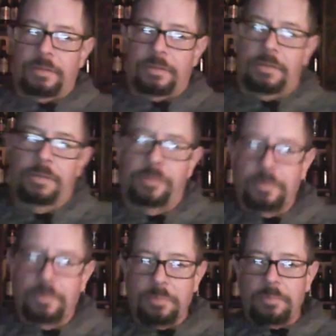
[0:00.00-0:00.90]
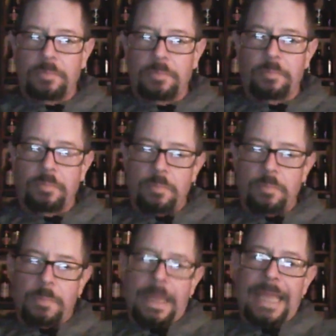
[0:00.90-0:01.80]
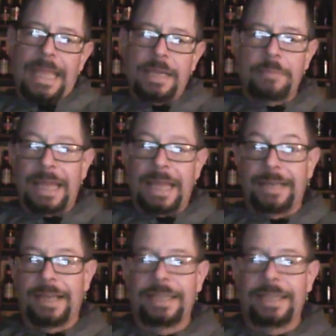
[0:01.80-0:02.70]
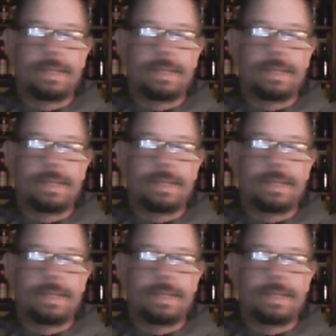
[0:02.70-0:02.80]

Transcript: this AM at night,